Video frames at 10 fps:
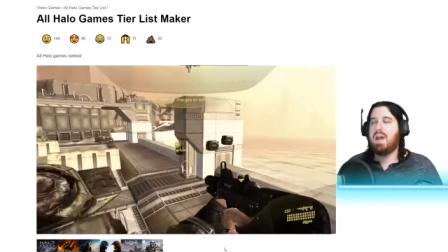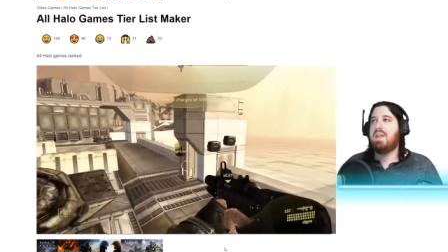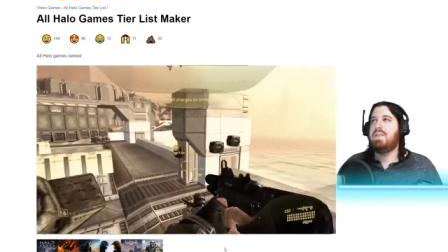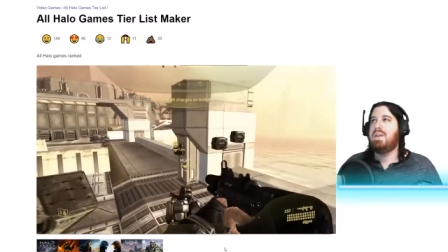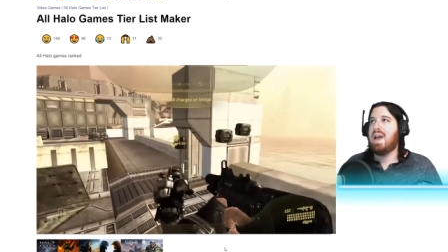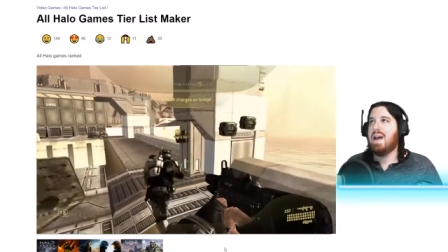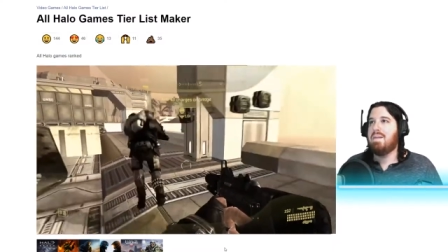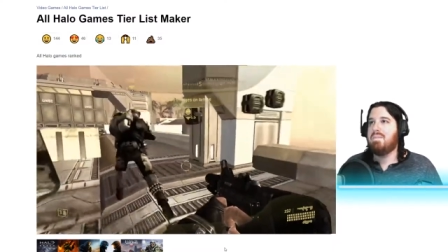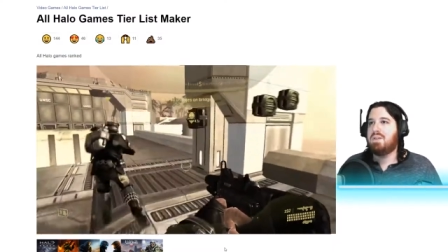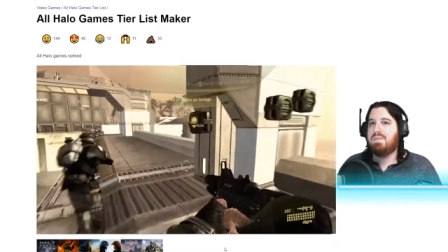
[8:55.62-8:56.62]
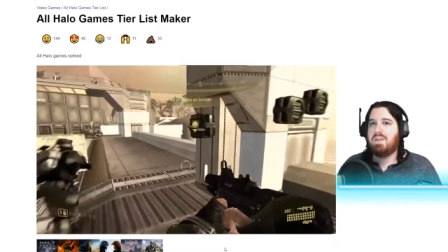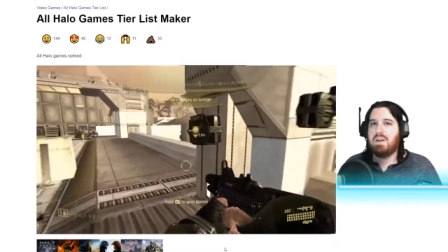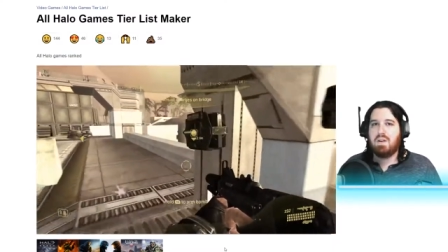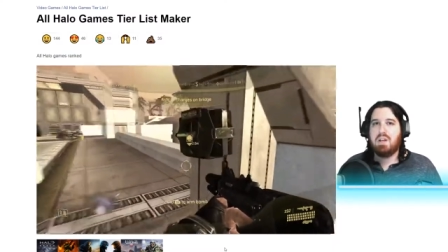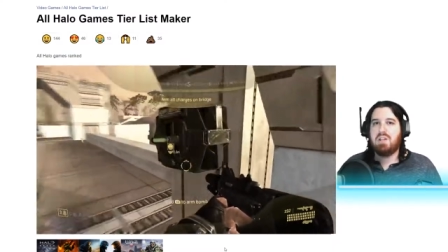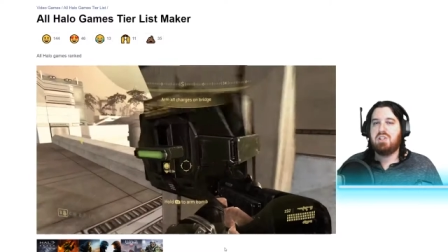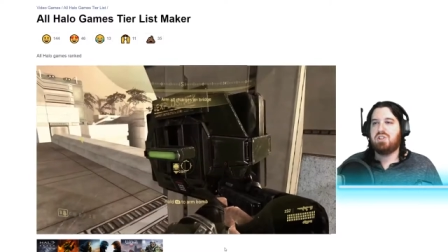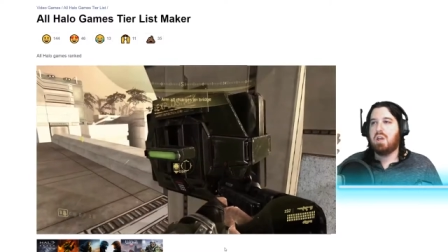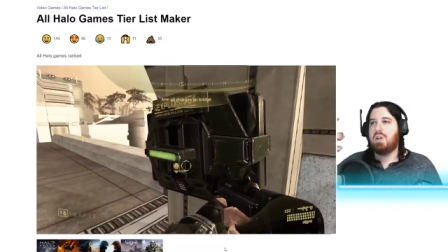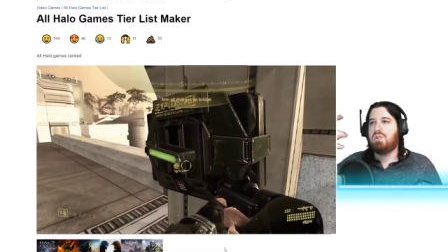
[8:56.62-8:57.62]
The atmosphere
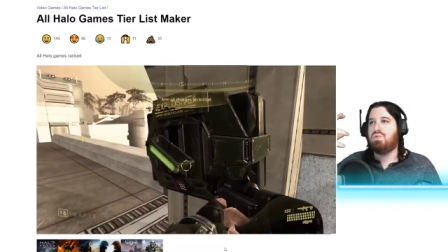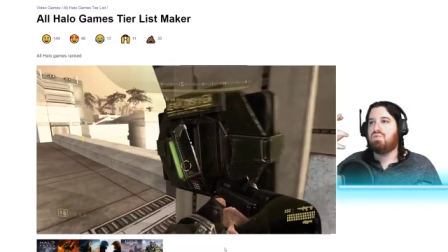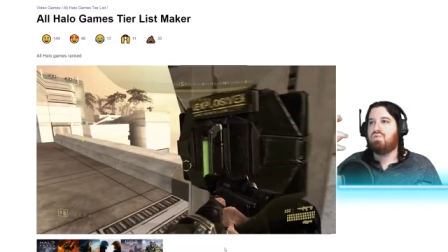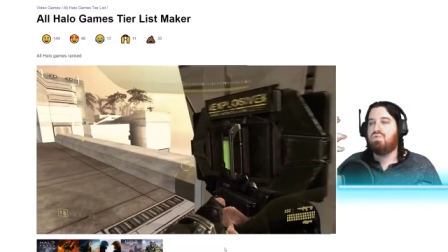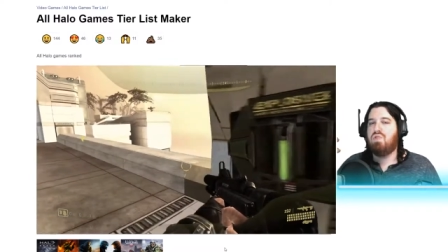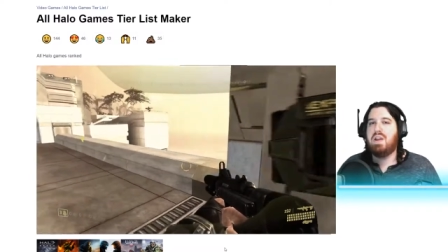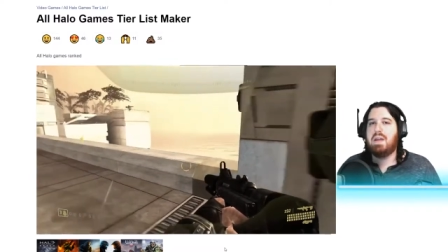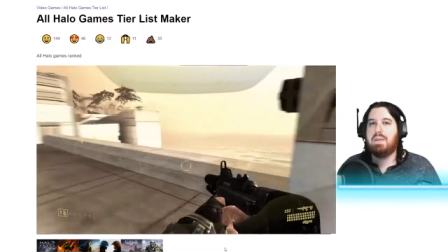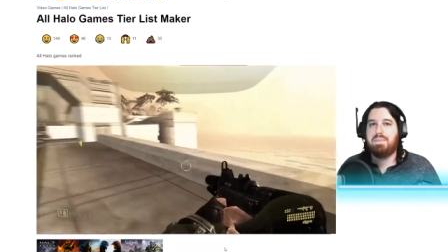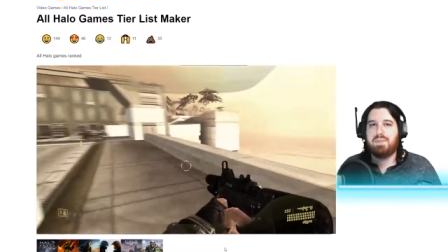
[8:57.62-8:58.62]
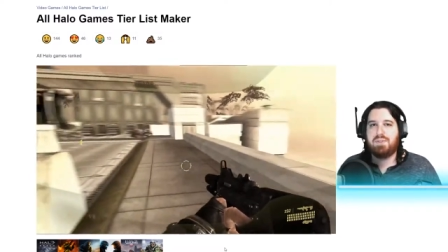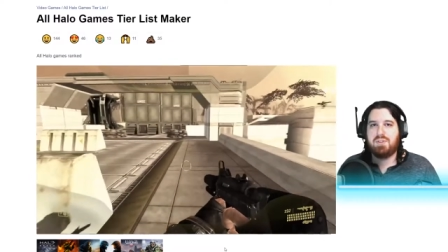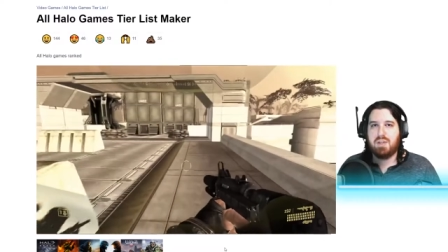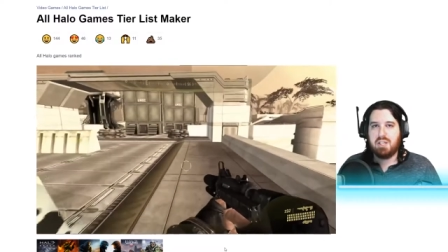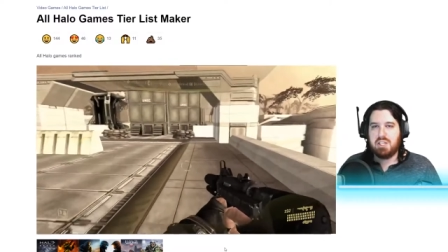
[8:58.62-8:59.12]
just drips.